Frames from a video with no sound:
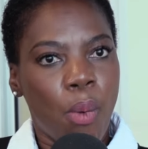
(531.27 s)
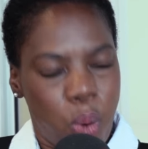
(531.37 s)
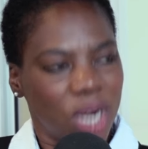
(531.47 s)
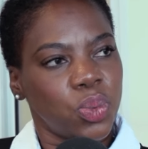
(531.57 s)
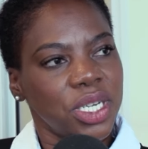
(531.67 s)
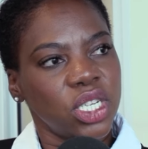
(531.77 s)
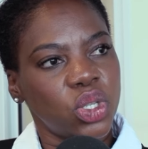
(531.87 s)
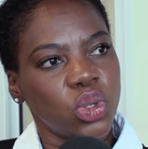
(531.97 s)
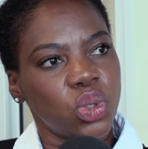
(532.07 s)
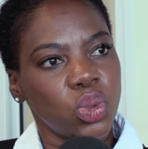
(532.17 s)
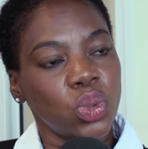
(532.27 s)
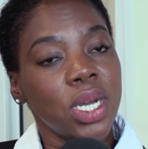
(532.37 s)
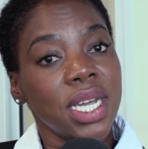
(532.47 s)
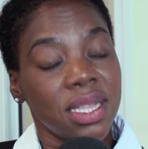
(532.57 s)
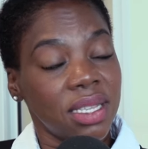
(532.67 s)
what we need to do
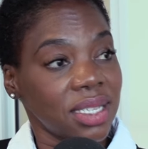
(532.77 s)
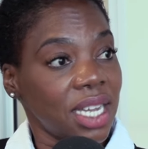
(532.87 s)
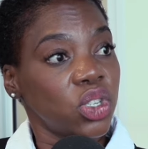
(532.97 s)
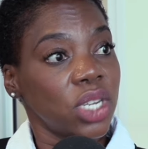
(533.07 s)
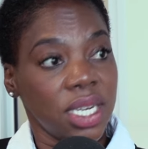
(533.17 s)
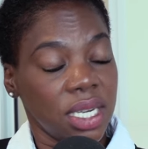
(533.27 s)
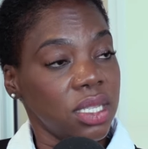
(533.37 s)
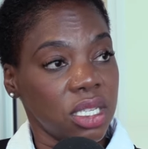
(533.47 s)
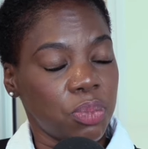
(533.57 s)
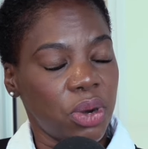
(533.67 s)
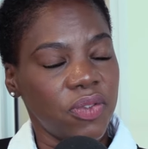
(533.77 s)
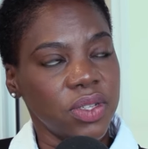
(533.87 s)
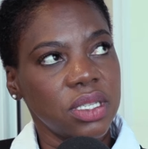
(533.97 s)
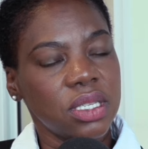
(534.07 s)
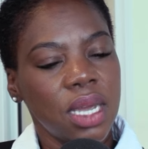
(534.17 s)
in this country and in this
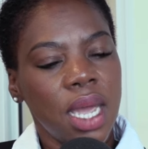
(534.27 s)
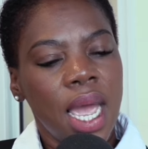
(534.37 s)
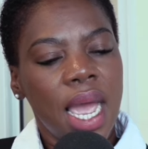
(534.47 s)
province. Mm.